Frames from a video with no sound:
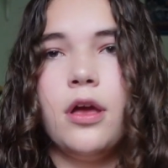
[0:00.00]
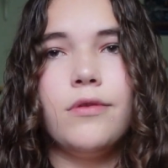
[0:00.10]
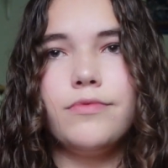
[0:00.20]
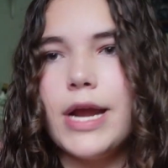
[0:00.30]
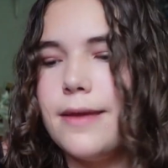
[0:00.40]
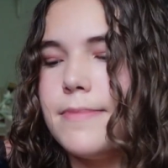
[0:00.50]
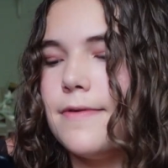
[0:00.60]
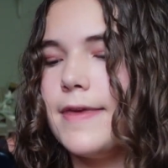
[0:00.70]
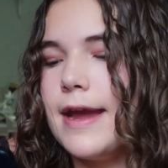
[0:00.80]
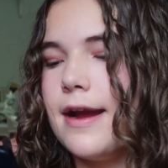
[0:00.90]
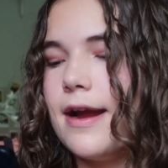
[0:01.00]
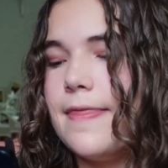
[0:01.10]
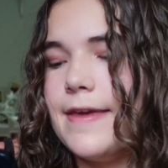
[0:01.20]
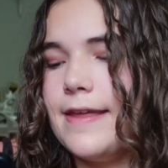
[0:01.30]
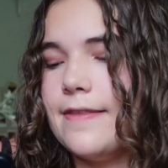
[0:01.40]
rainbow there.
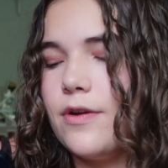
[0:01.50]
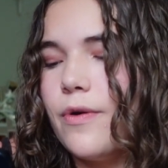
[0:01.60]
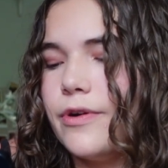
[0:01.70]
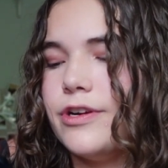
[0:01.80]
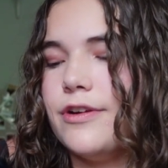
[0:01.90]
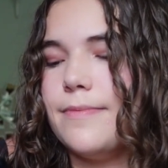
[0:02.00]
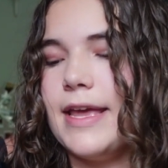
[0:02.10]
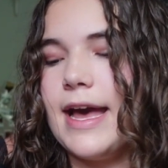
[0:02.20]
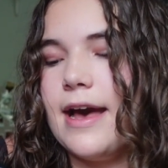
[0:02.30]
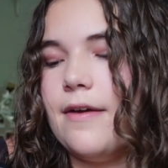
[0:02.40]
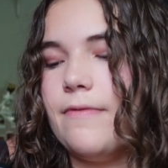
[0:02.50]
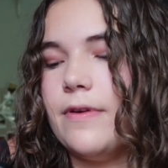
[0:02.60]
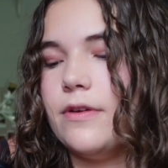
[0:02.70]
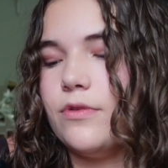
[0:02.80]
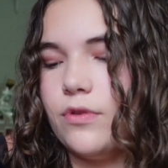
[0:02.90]
And then in the corner we have
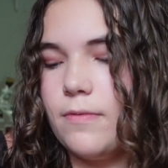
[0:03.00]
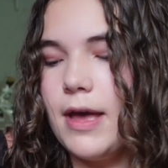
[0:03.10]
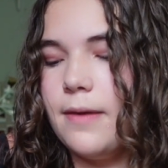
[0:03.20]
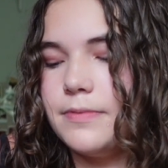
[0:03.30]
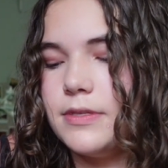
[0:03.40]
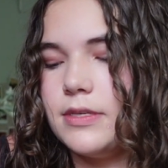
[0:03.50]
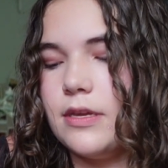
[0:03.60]
Google Maps.